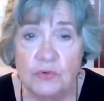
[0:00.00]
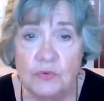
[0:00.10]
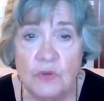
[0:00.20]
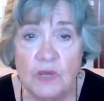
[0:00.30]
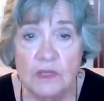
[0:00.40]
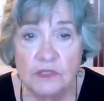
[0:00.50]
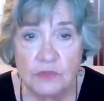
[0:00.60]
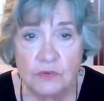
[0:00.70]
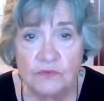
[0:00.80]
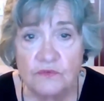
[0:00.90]
New,
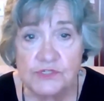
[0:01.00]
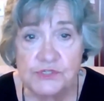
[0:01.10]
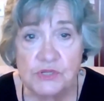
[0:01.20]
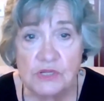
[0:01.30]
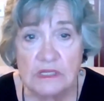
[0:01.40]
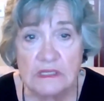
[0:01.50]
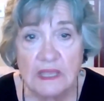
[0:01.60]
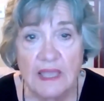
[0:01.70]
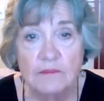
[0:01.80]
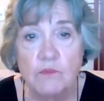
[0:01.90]
universal,
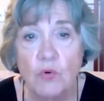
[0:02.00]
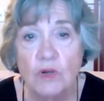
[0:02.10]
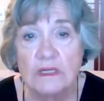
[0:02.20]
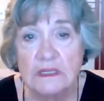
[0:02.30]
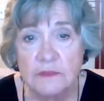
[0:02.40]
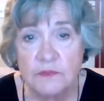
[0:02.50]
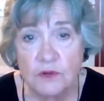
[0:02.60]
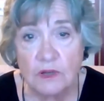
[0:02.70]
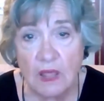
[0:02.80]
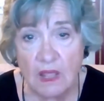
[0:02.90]
and more
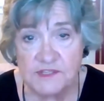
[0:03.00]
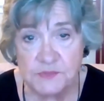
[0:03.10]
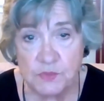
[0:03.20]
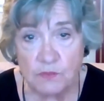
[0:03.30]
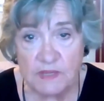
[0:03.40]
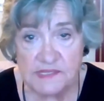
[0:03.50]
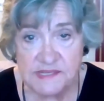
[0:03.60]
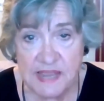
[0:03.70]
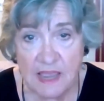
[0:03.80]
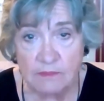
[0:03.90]
liberal laws will be
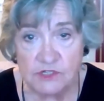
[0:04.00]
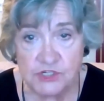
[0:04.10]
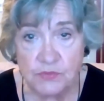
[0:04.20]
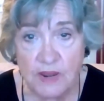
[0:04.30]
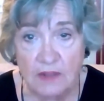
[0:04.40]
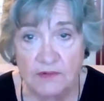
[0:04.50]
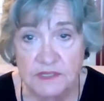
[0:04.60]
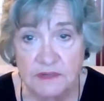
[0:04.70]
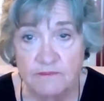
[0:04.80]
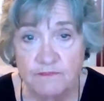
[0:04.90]
established
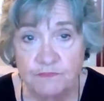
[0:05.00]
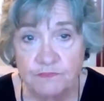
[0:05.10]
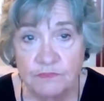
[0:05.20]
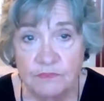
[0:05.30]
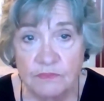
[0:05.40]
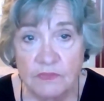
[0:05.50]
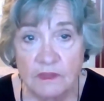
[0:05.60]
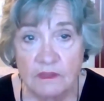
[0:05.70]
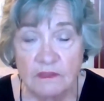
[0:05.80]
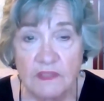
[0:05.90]
around him.
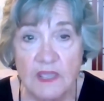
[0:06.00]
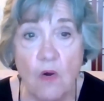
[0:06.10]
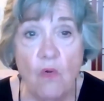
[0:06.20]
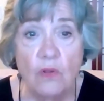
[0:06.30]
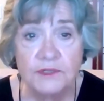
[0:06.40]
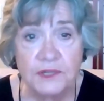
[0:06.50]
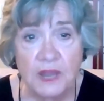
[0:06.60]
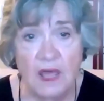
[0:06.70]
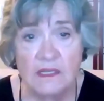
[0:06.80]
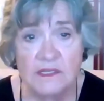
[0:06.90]
The
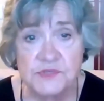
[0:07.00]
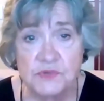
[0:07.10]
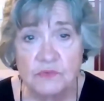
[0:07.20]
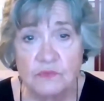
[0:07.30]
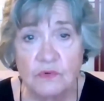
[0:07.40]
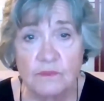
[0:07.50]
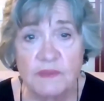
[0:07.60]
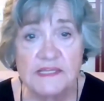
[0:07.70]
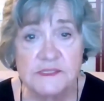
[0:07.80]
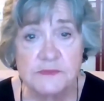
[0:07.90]
old laws
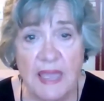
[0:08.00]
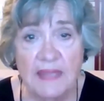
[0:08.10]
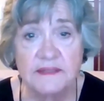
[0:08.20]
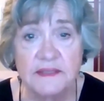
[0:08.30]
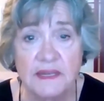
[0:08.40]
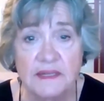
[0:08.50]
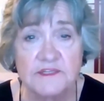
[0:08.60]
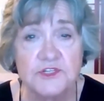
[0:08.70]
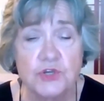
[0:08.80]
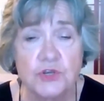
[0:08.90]
will be expanded
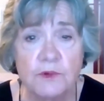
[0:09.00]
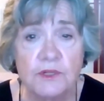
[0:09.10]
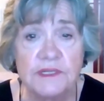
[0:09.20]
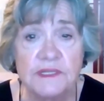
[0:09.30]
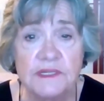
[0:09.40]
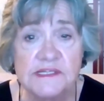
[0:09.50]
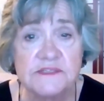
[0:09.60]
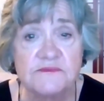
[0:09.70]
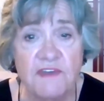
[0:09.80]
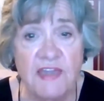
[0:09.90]
and interpreted in
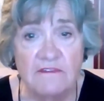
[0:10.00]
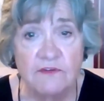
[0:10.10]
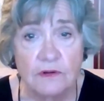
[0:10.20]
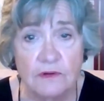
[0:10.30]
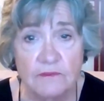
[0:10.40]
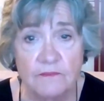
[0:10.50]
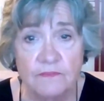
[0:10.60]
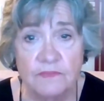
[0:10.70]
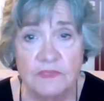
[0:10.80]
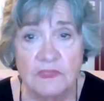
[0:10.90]
his favor
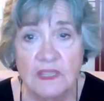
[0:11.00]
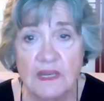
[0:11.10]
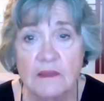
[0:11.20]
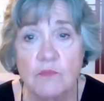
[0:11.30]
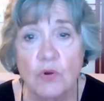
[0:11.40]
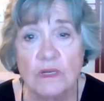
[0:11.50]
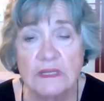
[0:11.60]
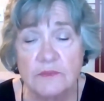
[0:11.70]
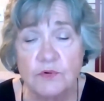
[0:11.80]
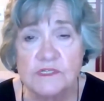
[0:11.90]
in a more
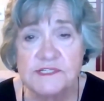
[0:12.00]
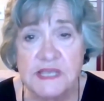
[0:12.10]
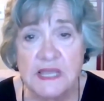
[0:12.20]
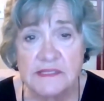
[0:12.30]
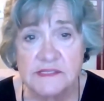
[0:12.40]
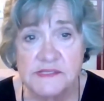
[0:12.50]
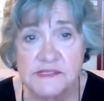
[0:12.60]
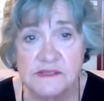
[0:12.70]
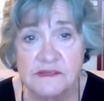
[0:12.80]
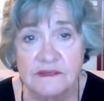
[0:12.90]
liberal
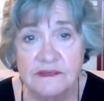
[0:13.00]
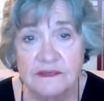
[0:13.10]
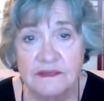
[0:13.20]
sense,